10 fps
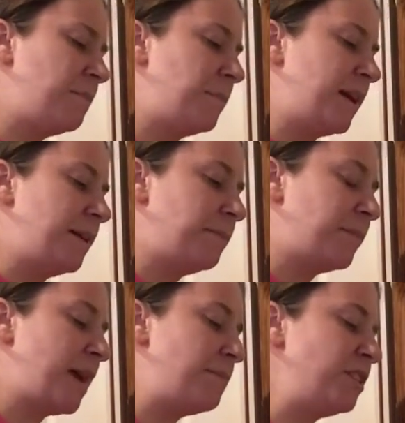But
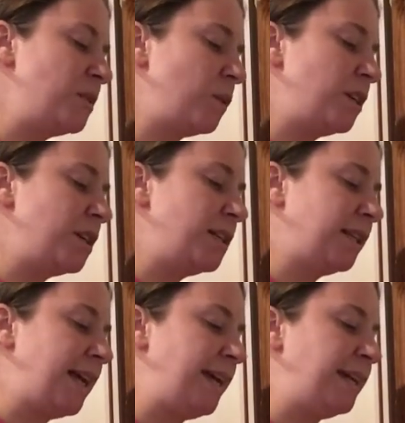I'm just wondering,
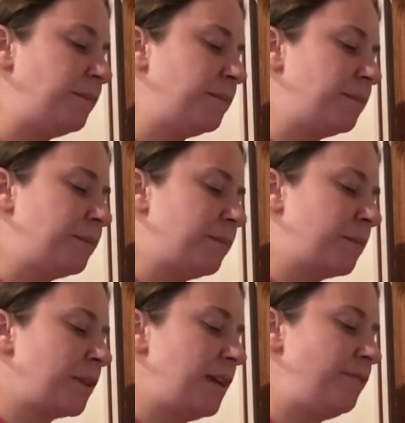like,
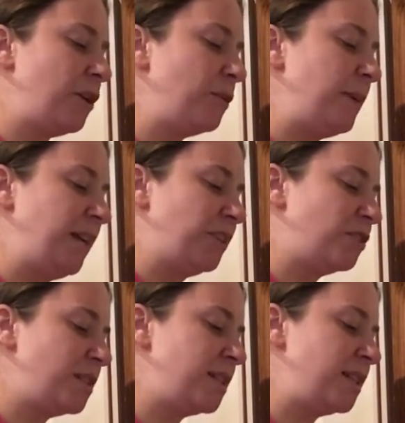if y'all would be
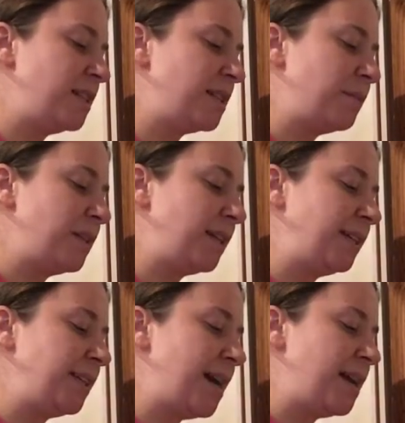interested in something
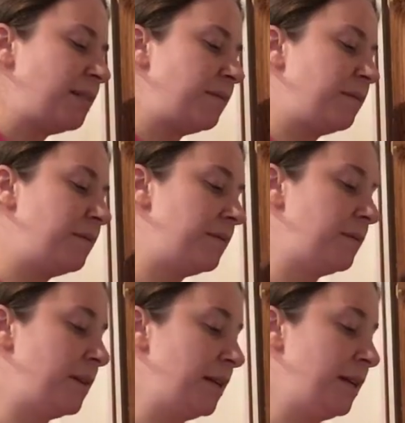like that.
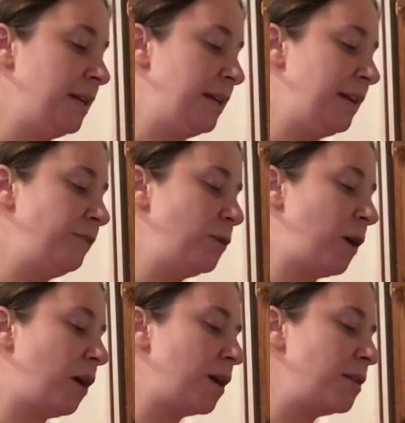If you
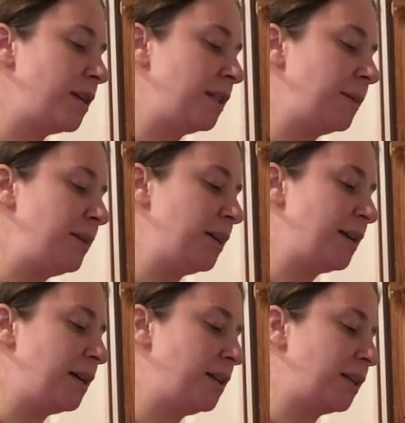are, then let me know
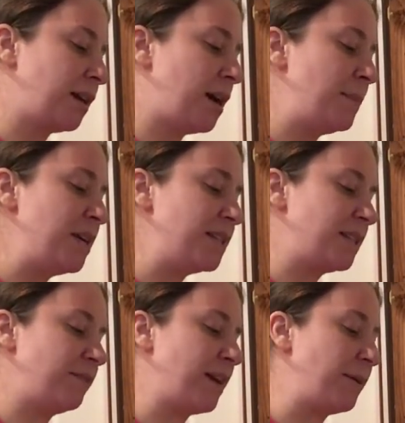down in the comments
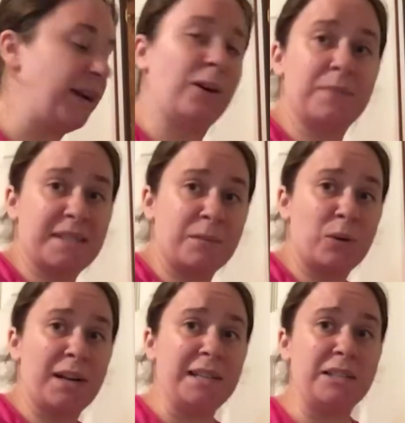if that would help
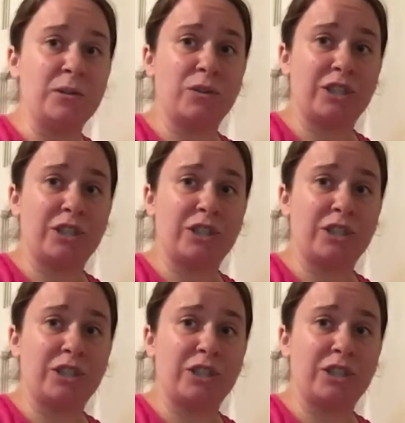someone to